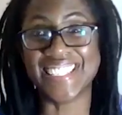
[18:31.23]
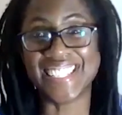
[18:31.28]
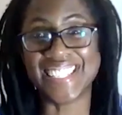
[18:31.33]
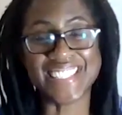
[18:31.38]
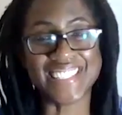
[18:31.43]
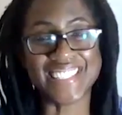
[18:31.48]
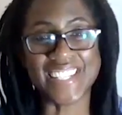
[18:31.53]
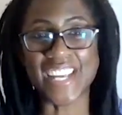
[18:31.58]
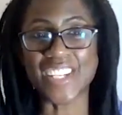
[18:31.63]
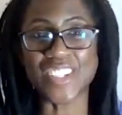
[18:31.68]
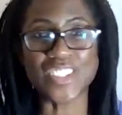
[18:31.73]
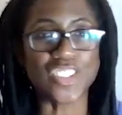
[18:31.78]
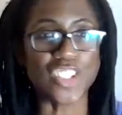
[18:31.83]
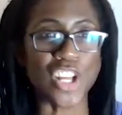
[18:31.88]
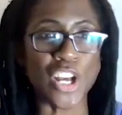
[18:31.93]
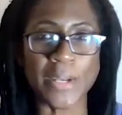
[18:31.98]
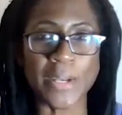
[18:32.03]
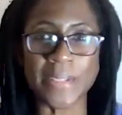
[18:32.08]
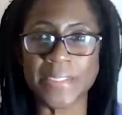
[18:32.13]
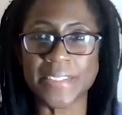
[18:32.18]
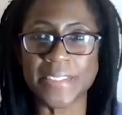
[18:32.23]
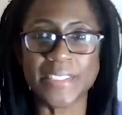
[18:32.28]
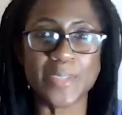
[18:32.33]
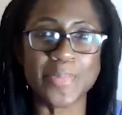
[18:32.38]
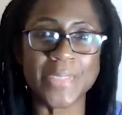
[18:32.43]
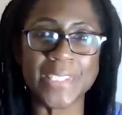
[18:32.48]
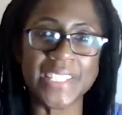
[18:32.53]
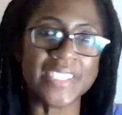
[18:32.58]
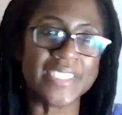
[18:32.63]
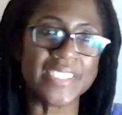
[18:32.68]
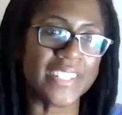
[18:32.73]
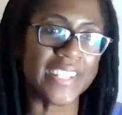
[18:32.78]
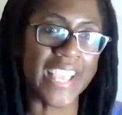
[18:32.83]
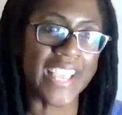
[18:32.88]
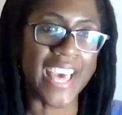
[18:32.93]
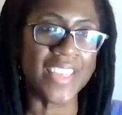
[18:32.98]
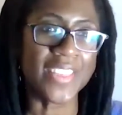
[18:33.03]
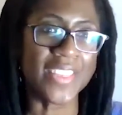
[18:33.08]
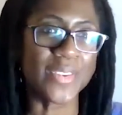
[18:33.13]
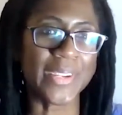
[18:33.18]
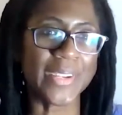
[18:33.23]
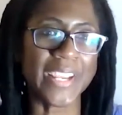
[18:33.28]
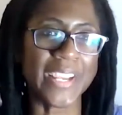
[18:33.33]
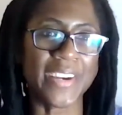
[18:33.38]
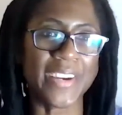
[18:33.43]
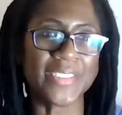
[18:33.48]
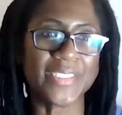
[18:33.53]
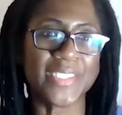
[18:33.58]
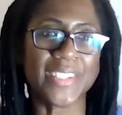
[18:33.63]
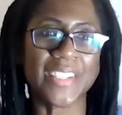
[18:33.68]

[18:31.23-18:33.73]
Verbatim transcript: It's not as long as a simulation on catheter care.